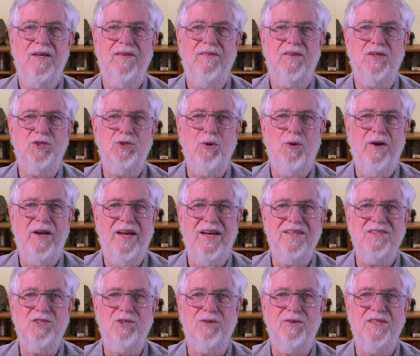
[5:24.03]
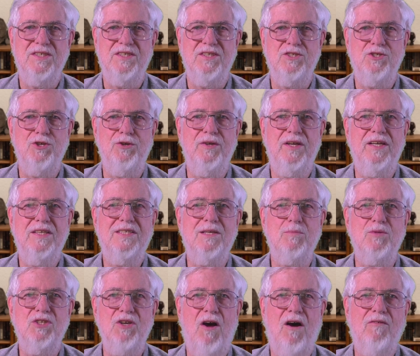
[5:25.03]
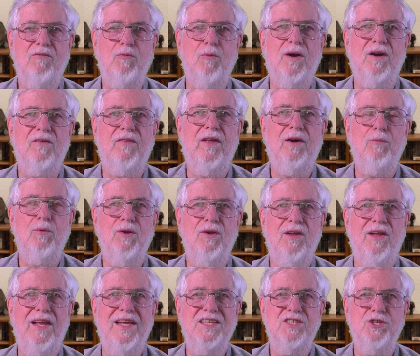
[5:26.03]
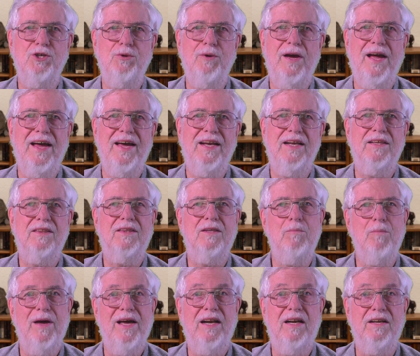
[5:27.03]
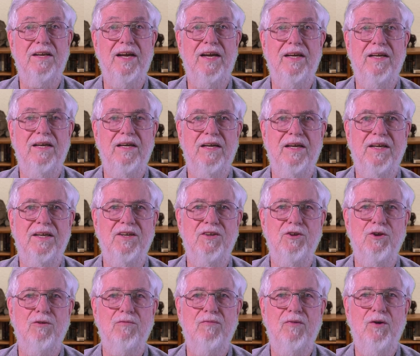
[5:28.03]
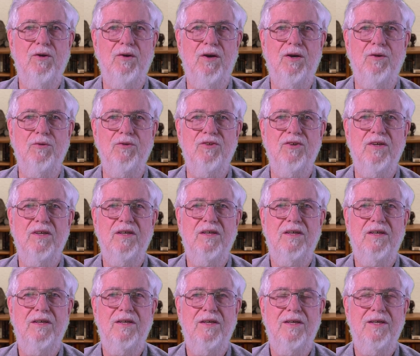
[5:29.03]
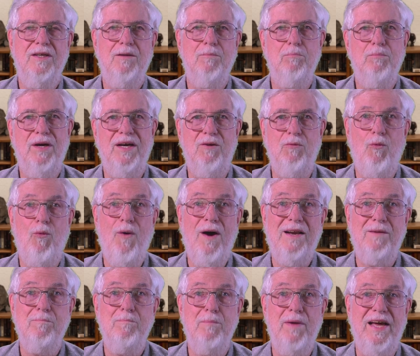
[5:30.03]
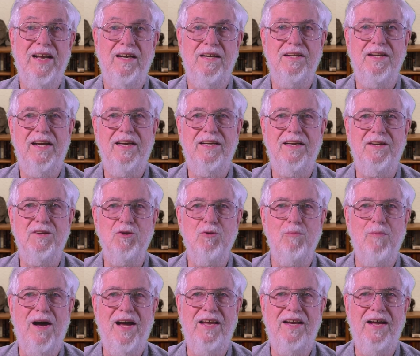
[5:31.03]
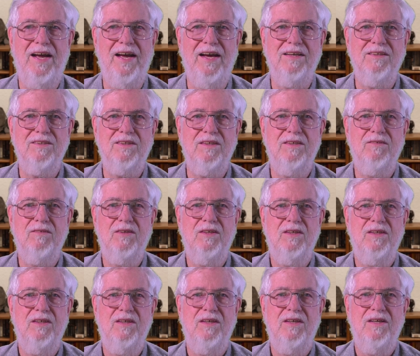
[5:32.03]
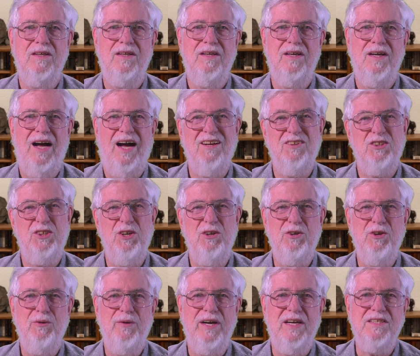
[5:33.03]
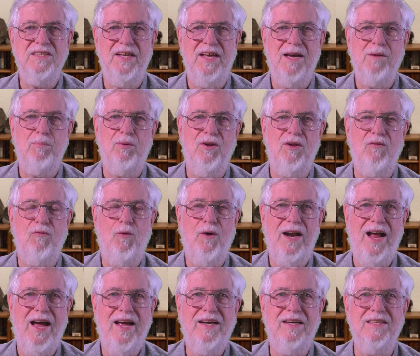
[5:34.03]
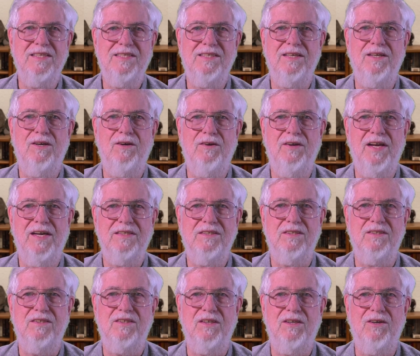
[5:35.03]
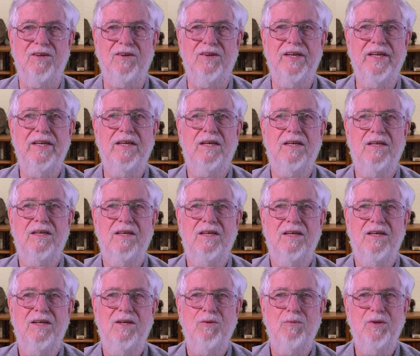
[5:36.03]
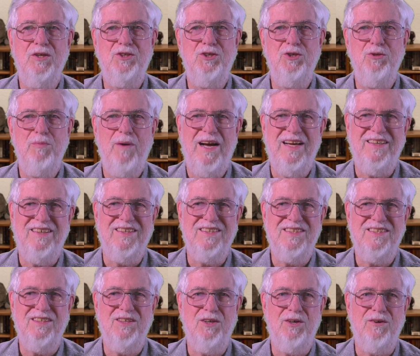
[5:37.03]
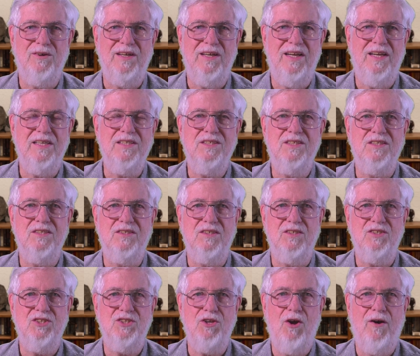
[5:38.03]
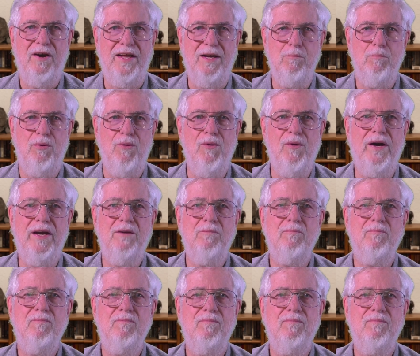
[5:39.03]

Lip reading: The short answer is that you need some software that will let you edit the metadata in your photos. But what metadata, you might ask? I'll show you an example of what I consider necessary, which you might consider at least as a starting point.